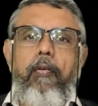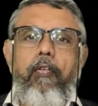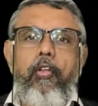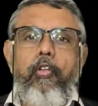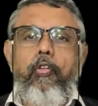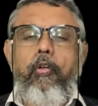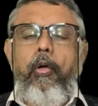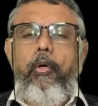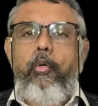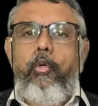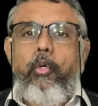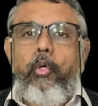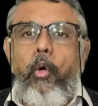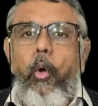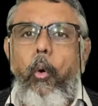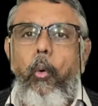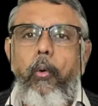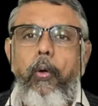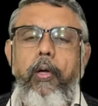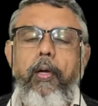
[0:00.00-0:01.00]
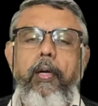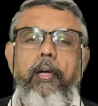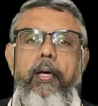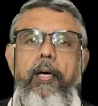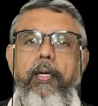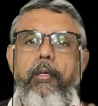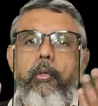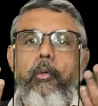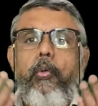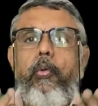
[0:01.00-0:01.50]
was not told
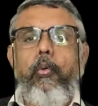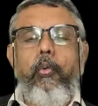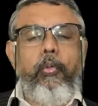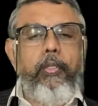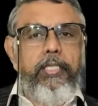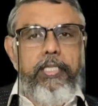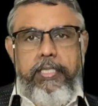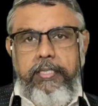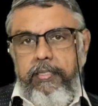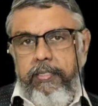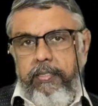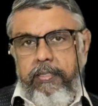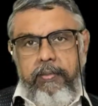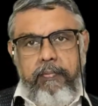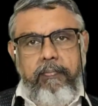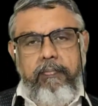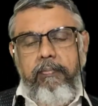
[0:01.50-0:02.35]
to do this.